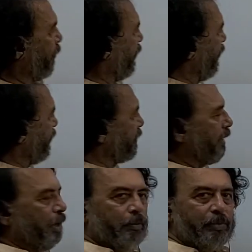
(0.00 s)
We will get
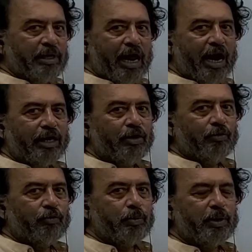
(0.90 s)
is beta
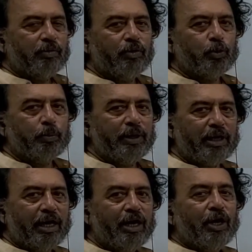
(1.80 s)
hat would be equal to
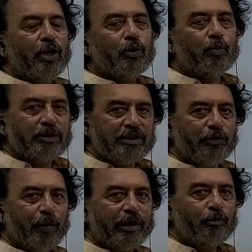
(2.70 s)
beta, which is
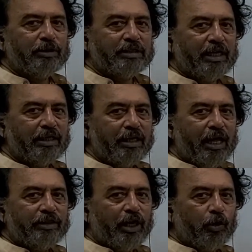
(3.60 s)
effectively
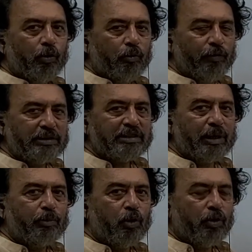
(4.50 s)
saying that when
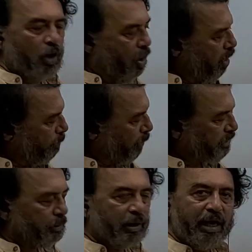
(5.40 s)
summed over all
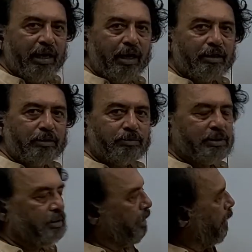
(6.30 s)
possible error
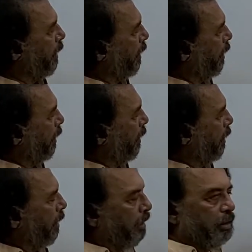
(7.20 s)
terms,
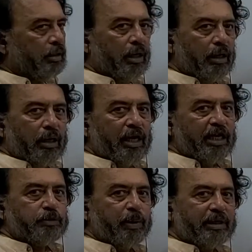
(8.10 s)
the
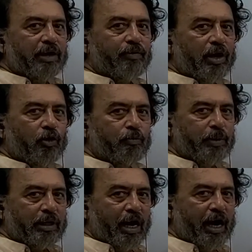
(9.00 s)
expected value
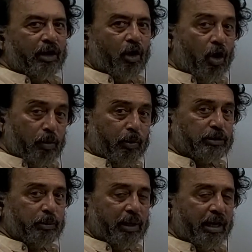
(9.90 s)
of beta hat, all
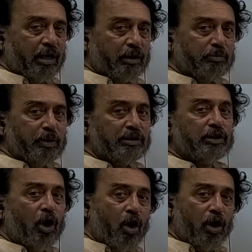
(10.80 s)
possible error term
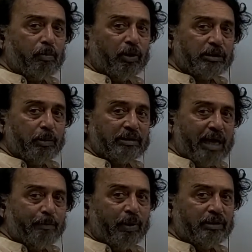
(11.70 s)
means all possible
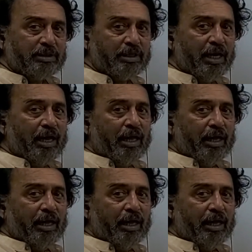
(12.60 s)
samples,